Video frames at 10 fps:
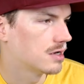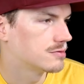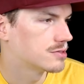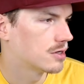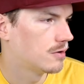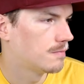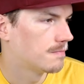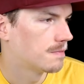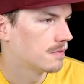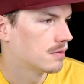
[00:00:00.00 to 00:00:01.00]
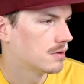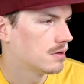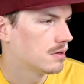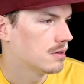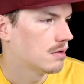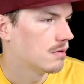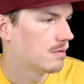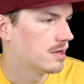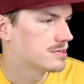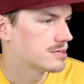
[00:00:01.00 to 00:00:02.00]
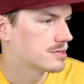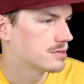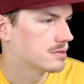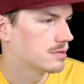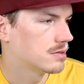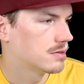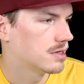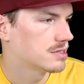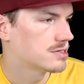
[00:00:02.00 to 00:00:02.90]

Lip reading: So that's not